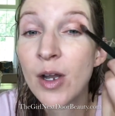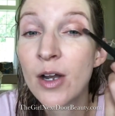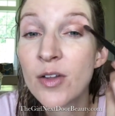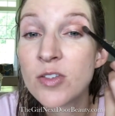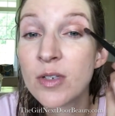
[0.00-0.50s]
I know
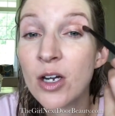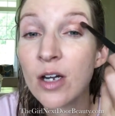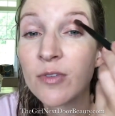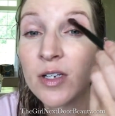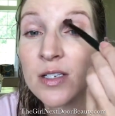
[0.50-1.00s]
it's really hard
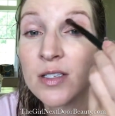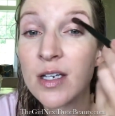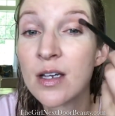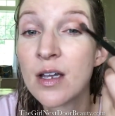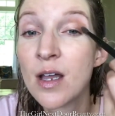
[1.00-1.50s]
for you to see,
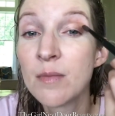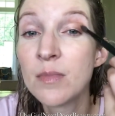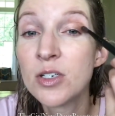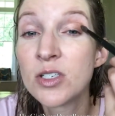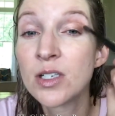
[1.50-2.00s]
but
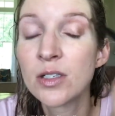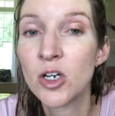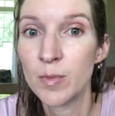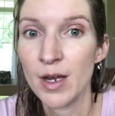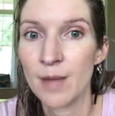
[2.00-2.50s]
just a little
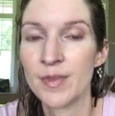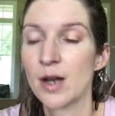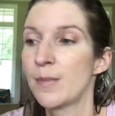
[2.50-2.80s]
bit up there.